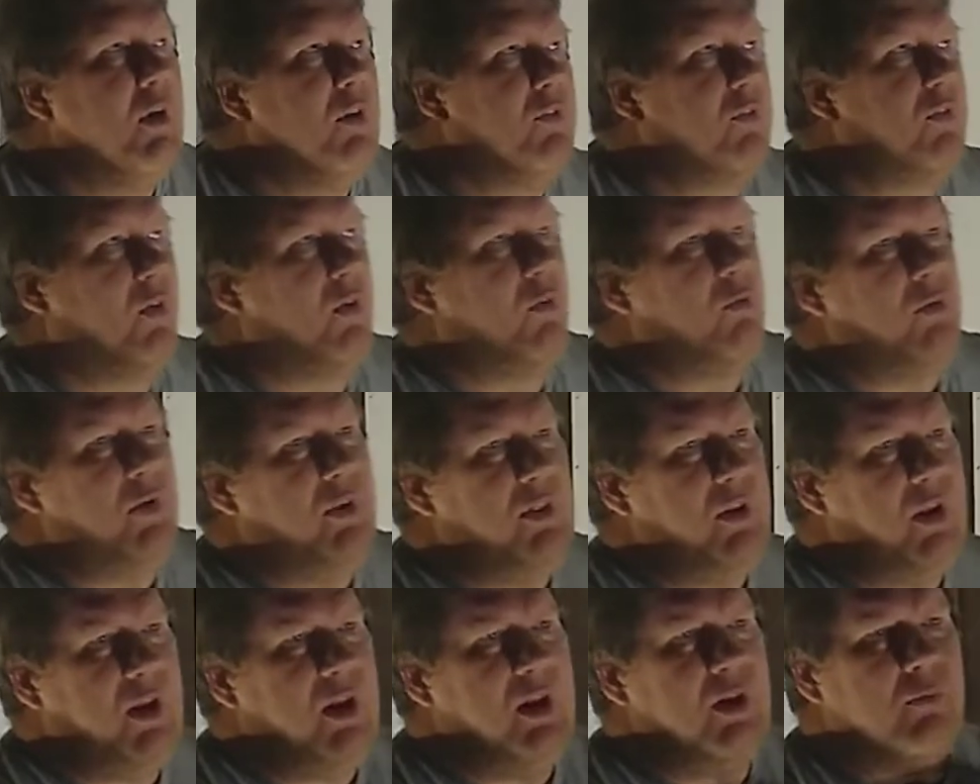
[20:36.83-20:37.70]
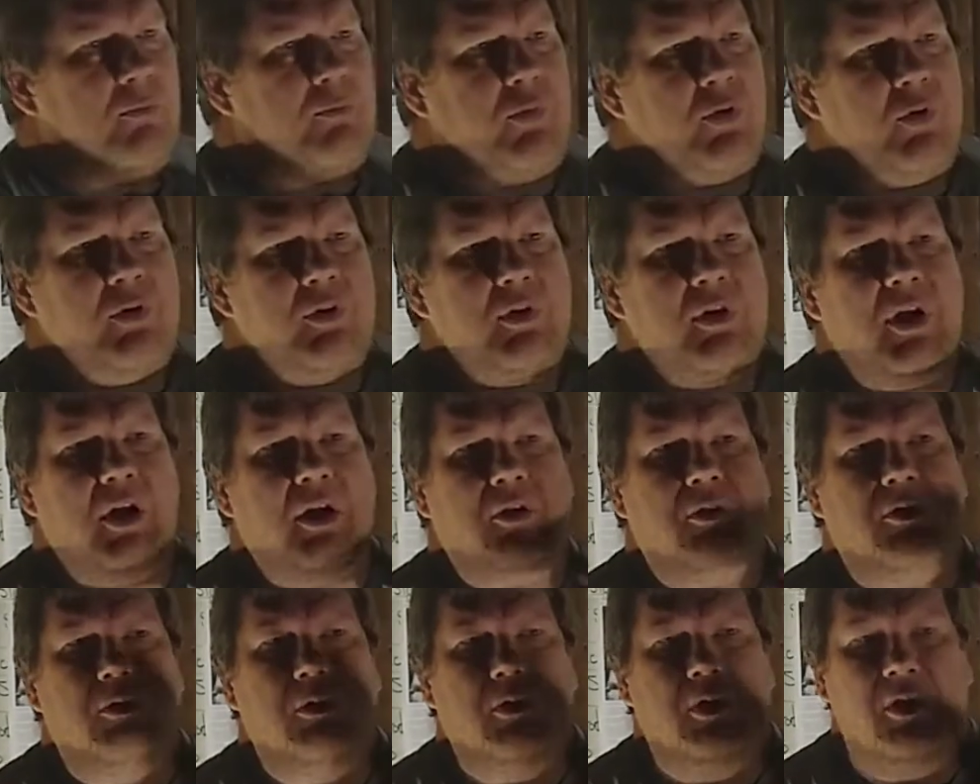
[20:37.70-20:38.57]
So when they are putting
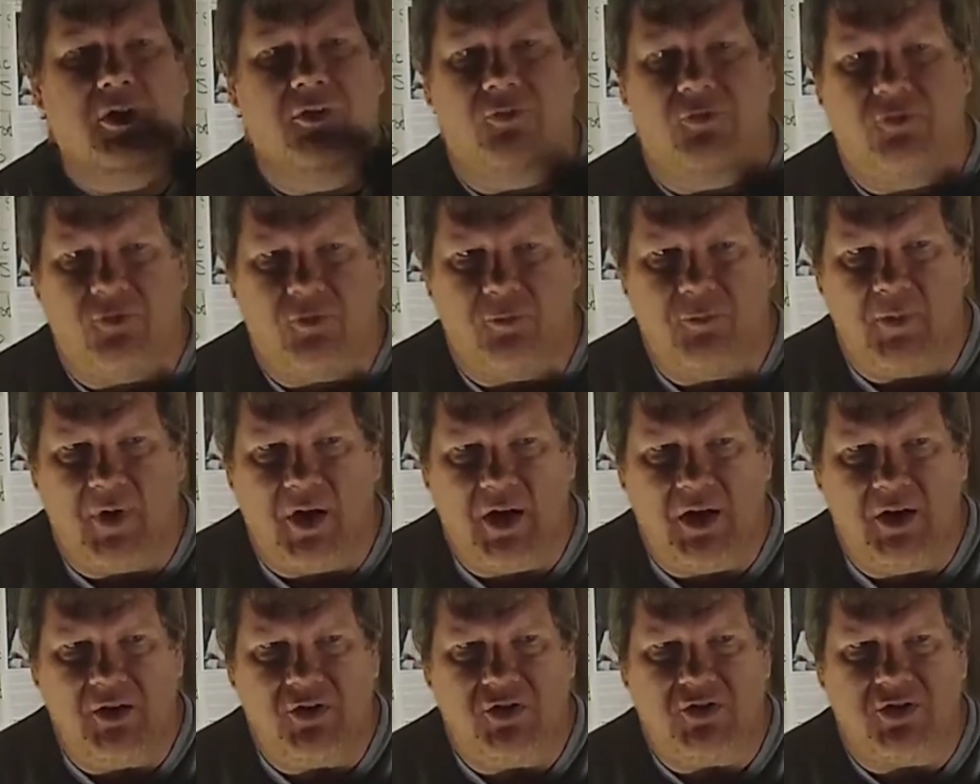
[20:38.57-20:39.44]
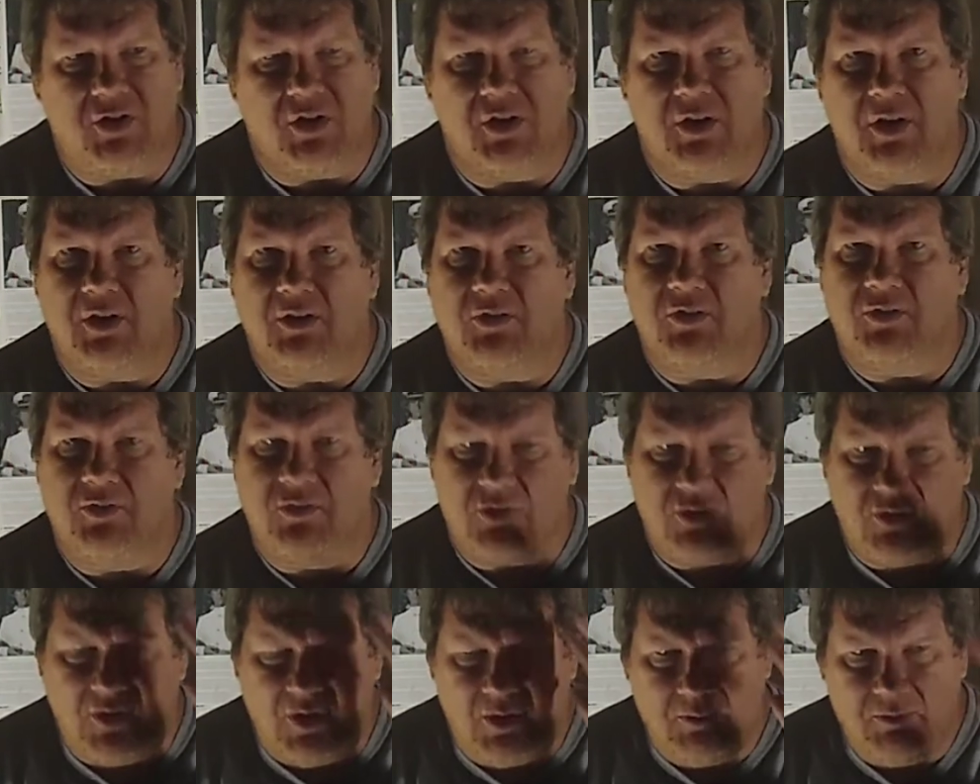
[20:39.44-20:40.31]
out information,
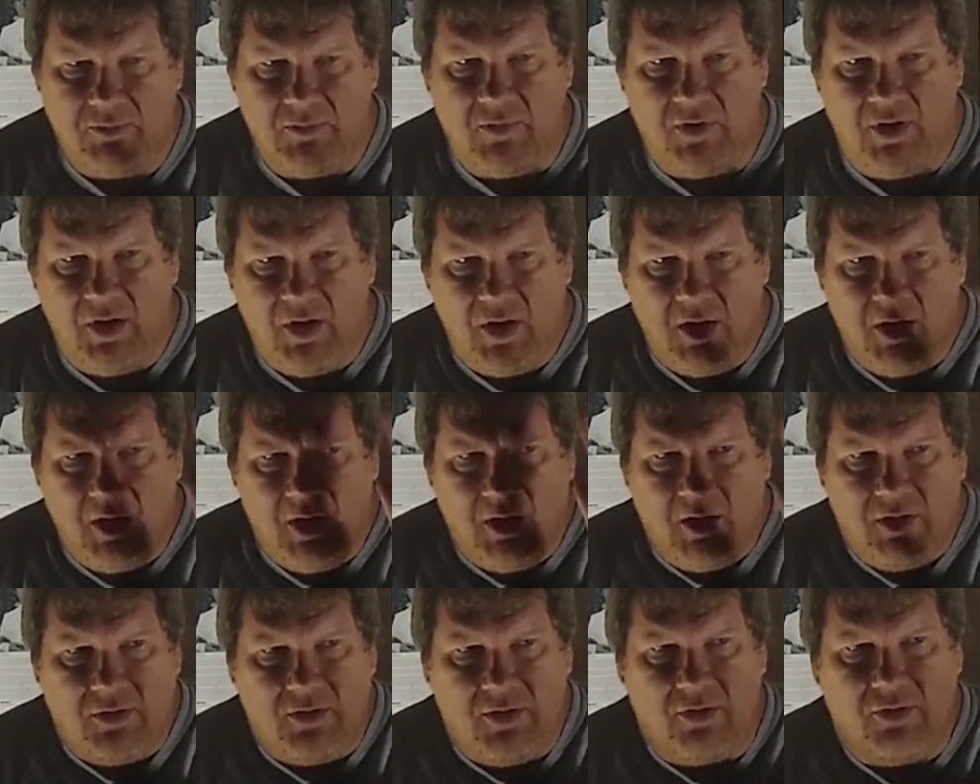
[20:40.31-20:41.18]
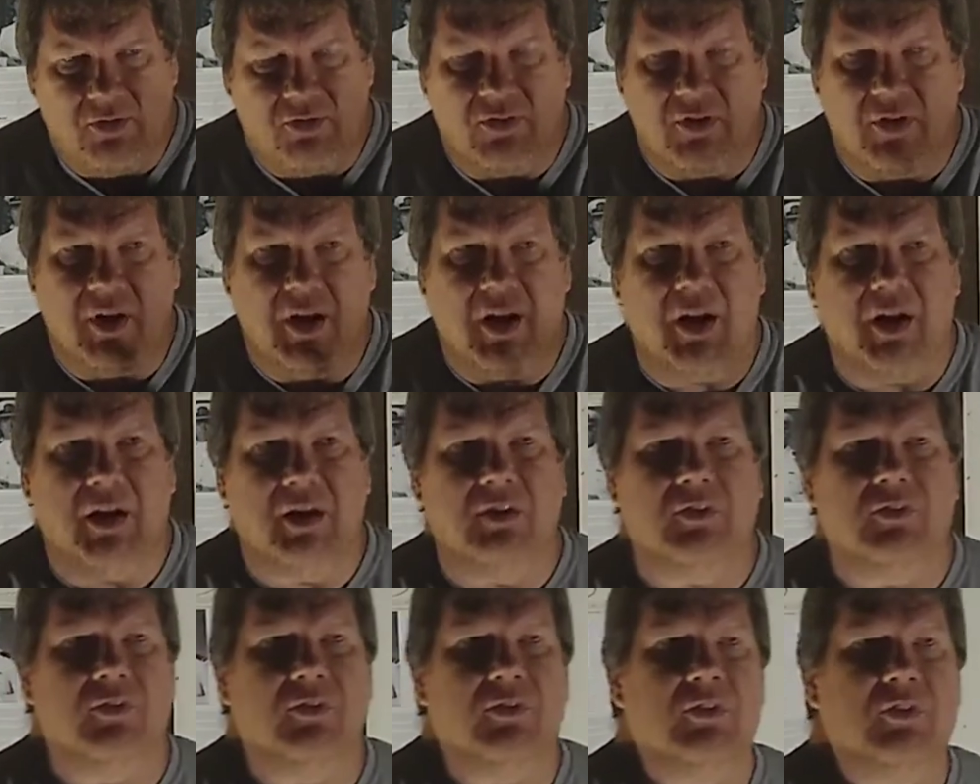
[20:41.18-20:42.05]
it's something, there's an
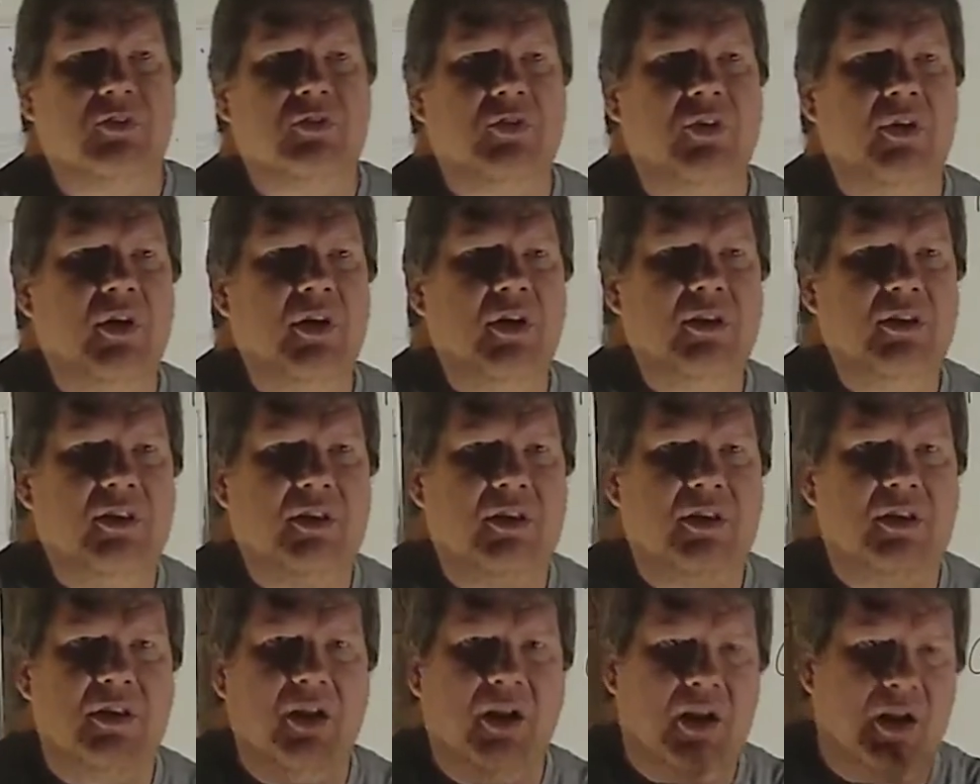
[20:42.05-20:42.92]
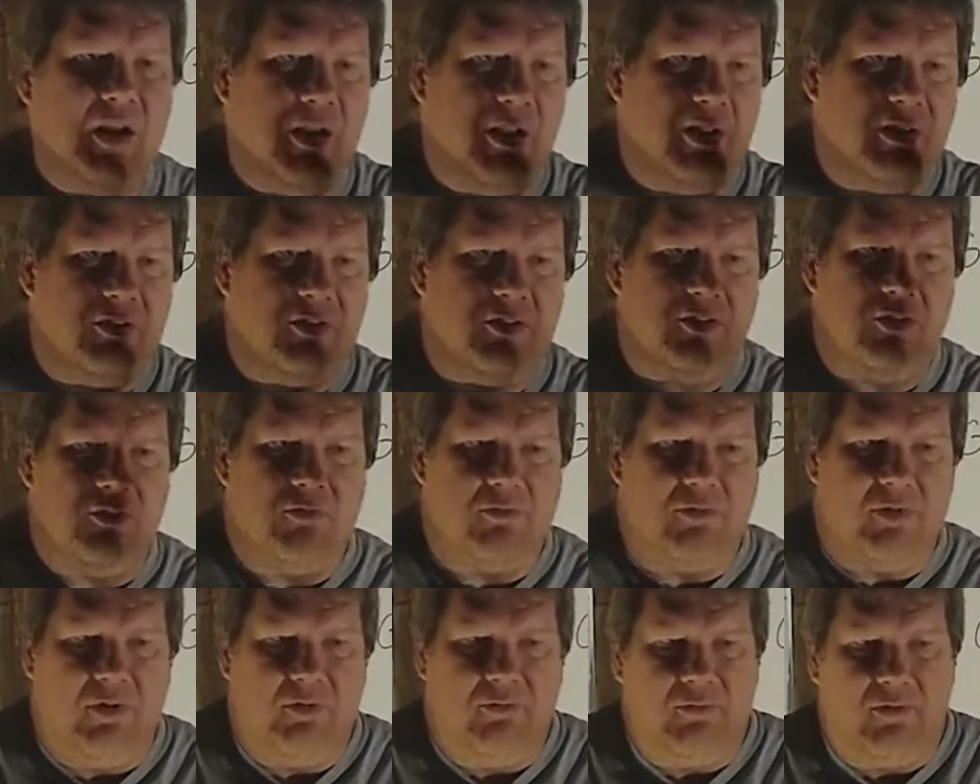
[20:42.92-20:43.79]
angle. They're trying to guide
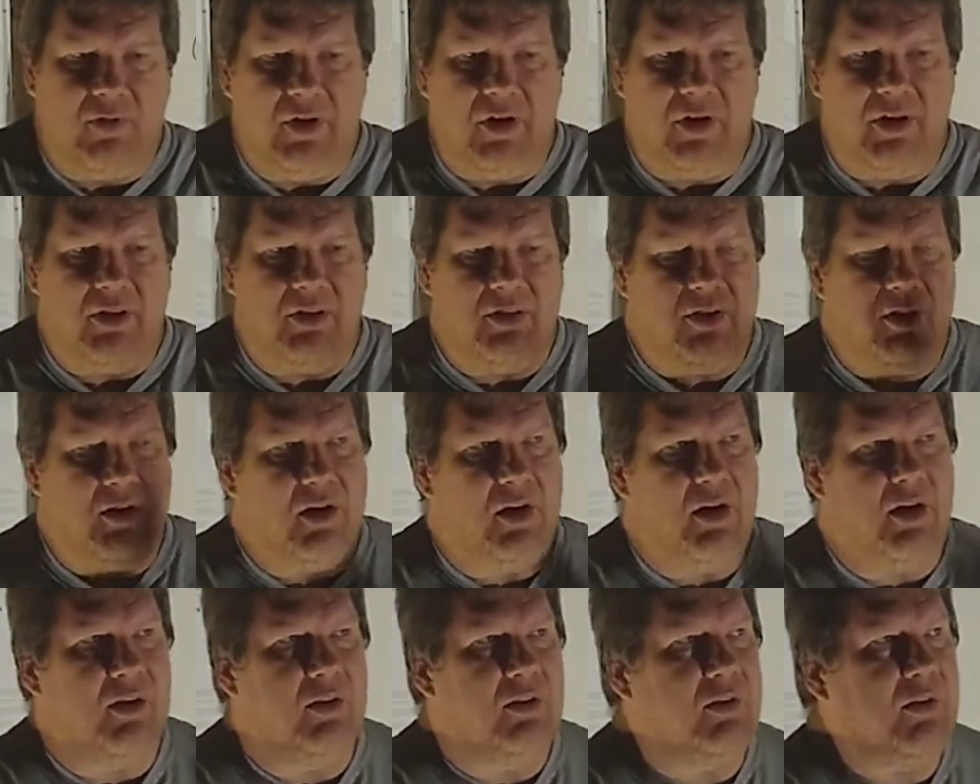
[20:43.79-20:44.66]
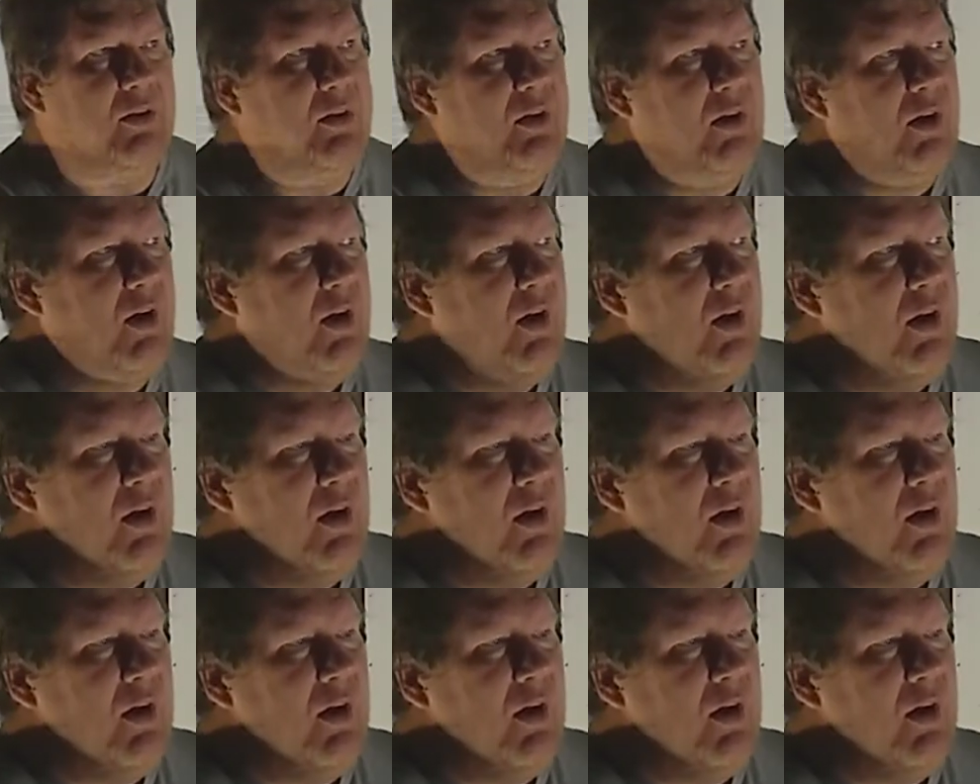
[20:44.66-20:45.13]
you one way or the other.